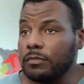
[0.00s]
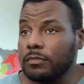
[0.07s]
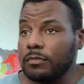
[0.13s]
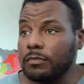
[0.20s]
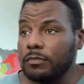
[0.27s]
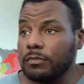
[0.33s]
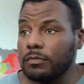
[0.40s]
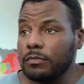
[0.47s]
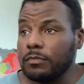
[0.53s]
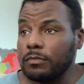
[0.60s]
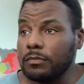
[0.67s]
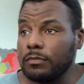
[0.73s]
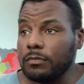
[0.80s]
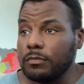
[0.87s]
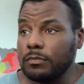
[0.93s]

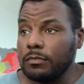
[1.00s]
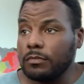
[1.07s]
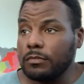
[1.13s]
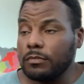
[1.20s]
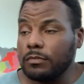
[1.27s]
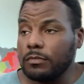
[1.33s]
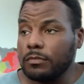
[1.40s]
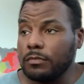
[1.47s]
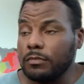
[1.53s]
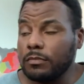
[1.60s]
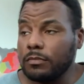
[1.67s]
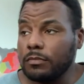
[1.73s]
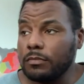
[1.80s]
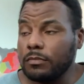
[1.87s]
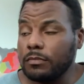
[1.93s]

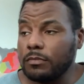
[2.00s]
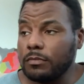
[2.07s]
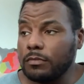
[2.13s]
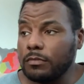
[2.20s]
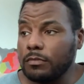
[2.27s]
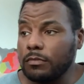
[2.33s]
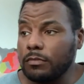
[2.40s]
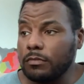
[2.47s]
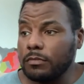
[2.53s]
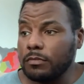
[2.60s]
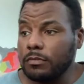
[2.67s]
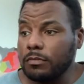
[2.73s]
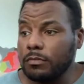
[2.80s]
This person isn't speaking.